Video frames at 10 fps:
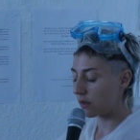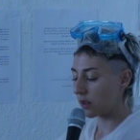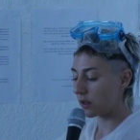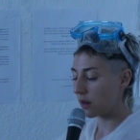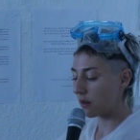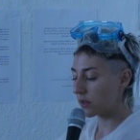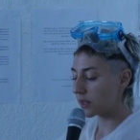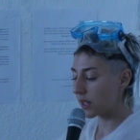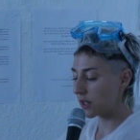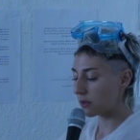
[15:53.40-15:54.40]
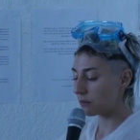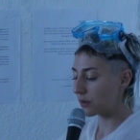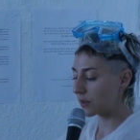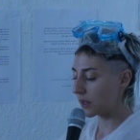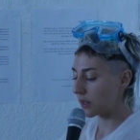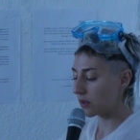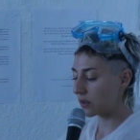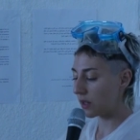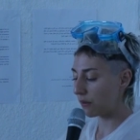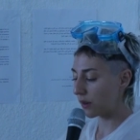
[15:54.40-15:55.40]
Then the conversation proceeded
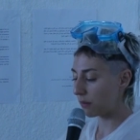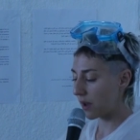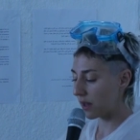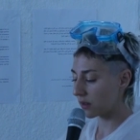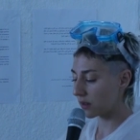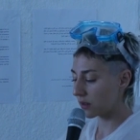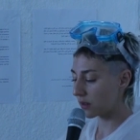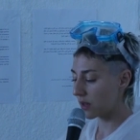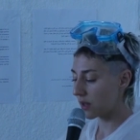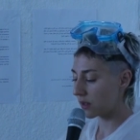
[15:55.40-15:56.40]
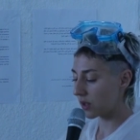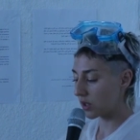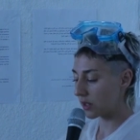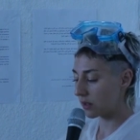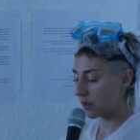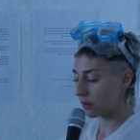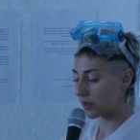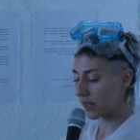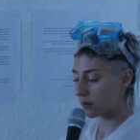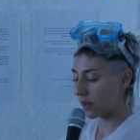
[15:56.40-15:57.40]
to different matters, such as their
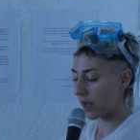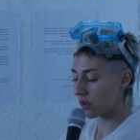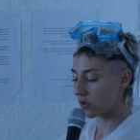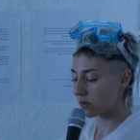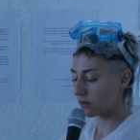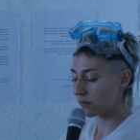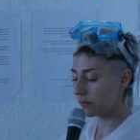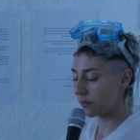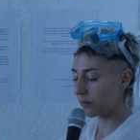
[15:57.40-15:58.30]
next vacation.